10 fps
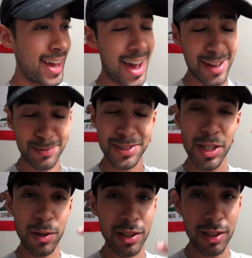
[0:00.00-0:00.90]
I am
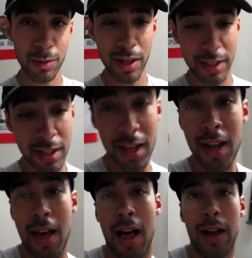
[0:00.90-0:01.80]
so lit ready.
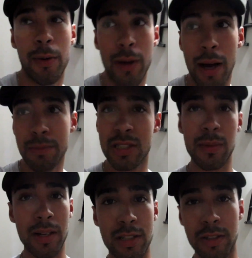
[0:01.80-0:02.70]
I I'm just
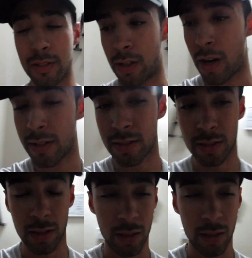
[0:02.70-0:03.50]
about to chill though, honestly.